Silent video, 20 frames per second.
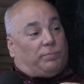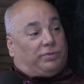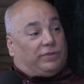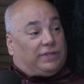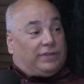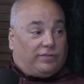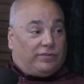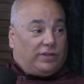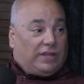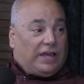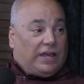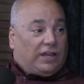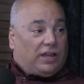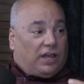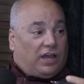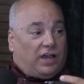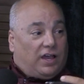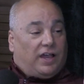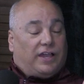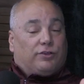believe it or not, a
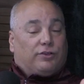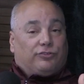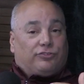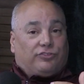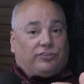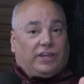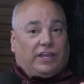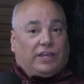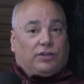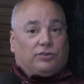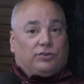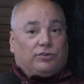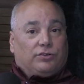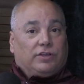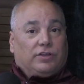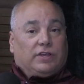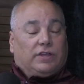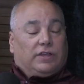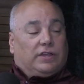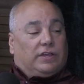higher standard
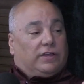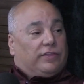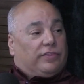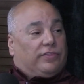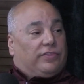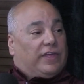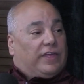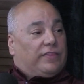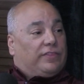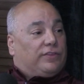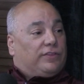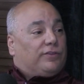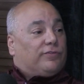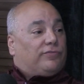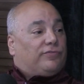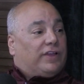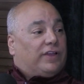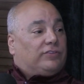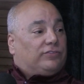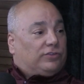than the
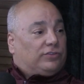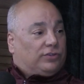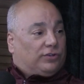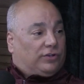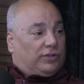defense attorney.